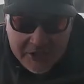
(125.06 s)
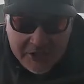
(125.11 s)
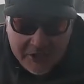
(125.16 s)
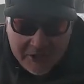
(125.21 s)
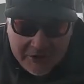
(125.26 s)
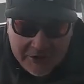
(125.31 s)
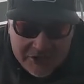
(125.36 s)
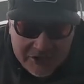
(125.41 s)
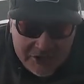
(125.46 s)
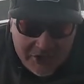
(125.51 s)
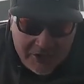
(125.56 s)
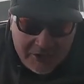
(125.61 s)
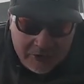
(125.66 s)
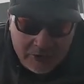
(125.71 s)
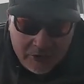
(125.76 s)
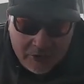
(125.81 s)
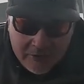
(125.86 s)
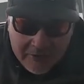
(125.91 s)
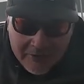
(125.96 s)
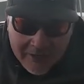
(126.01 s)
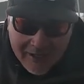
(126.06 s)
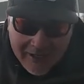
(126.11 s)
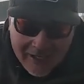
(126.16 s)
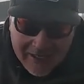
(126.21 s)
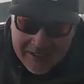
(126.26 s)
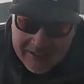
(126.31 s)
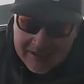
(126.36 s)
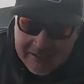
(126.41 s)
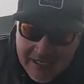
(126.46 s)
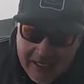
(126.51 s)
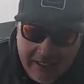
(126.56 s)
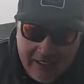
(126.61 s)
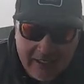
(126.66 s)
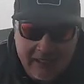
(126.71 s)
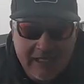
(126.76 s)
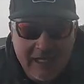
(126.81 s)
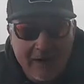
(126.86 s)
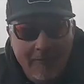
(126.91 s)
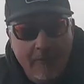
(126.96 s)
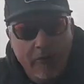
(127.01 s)
year in general has taken
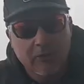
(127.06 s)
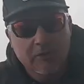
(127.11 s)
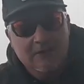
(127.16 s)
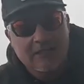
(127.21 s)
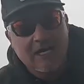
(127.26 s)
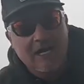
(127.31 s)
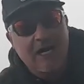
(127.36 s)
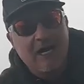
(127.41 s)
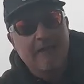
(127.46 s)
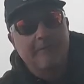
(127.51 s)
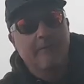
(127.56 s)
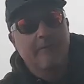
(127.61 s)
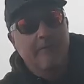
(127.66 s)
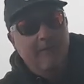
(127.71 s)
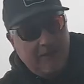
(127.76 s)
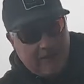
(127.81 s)
a lot more time. And